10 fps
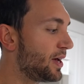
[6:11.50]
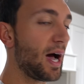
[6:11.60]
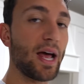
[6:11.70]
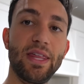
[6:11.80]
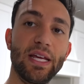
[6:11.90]

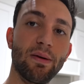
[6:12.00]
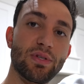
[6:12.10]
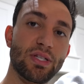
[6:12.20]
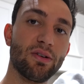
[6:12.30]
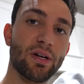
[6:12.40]
I think I'm
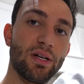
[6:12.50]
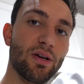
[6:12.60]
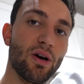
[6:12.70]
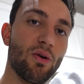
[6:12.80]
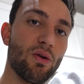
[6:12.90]
still gonna
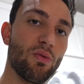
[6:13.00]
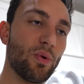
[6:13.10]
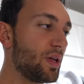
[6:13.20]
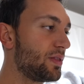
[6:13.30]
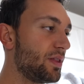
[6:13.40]
go
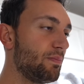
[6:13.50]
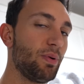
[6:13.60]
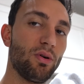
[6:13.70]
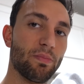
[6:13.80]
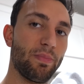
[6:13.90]
with the
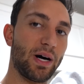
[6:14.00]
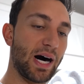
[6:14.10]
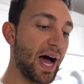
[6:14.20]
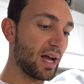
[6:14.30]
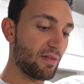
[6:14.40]
bulk
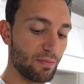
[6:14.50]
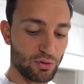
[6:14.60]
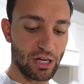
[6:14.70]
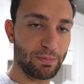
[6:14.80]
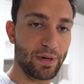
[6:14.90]
black from
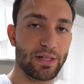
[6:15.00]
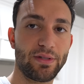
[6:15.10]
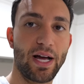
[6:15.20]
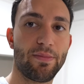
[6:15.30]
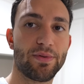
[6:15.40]
Transparent
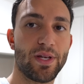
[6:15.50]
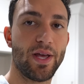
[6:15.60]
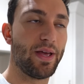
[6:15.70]
Labs